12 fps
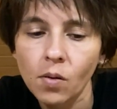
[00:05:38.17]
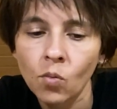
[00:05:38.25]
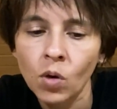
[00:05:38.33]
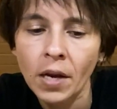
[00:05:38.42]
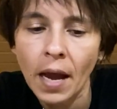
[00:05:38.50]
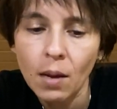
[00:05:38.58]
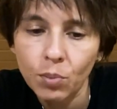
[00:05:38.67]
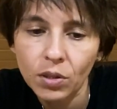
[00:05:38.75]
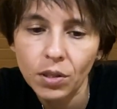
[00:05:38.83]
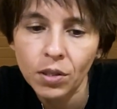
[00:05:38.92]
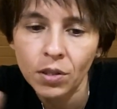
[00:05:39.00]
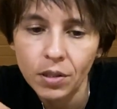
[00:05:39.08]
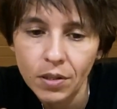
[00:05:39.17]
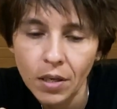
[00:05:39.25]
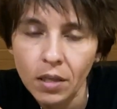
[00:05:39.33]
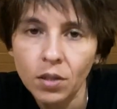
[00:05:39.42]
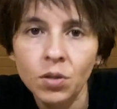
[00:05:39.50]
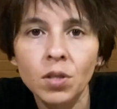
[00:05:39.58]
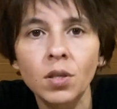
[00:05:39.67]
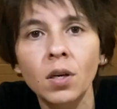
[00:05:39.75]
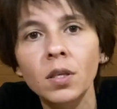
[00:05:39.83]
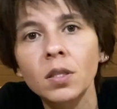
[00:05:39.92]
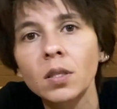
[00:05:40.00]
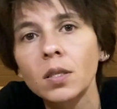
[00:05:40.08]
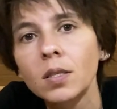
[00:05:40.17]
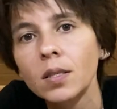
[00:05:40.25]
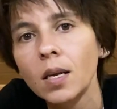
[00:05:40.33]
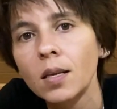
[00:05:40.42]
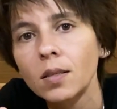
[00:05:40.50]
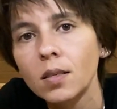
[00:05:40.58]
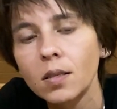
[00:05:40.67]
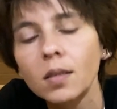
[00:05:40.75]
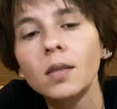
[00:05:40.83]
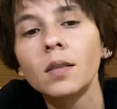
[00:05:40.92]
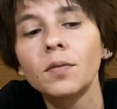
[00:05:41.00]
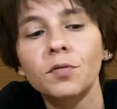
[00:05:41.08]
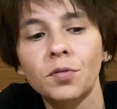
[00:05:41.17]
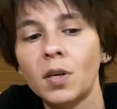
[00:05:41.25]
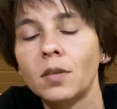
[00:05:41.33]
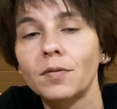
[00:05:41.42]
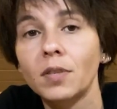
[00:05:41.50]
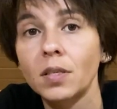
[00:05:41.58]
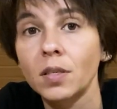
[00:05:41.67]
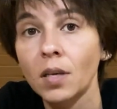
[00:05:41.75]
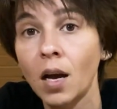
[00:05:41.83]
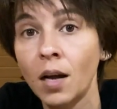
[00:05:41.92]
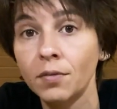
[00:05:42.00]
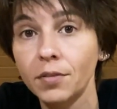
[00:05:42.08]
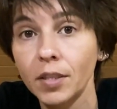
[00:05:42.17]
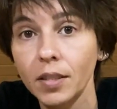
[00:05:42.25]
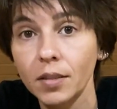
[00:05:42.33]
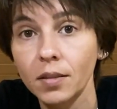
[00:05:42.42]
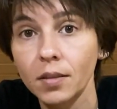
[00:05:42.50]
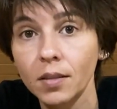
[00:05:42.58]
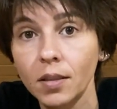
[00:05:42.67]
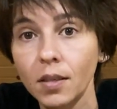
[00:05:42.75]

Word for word: What happened here is that you started to stand still in front of this conflict.